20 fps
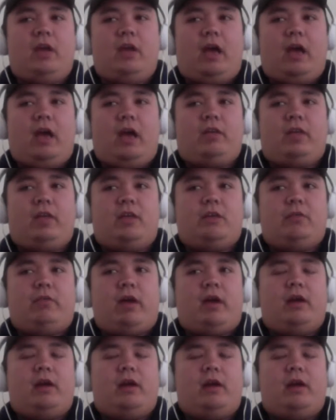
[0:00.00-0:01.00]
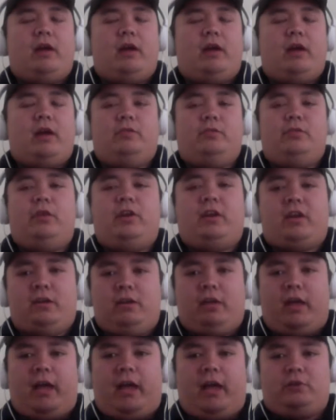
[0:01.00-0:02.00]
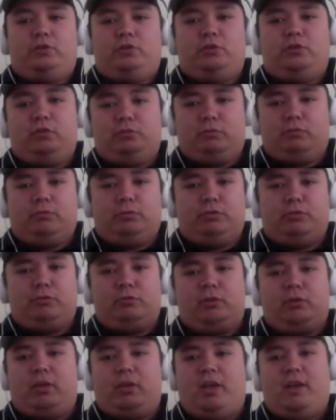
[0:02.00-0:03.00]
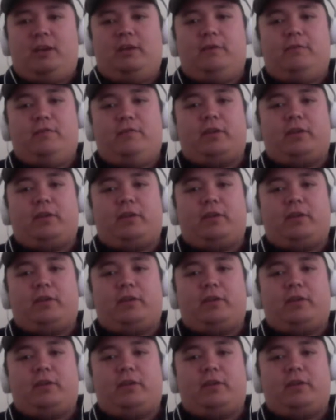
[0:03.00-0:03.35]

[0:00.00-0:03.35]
I mean that you had a clash. Would you agree you had a different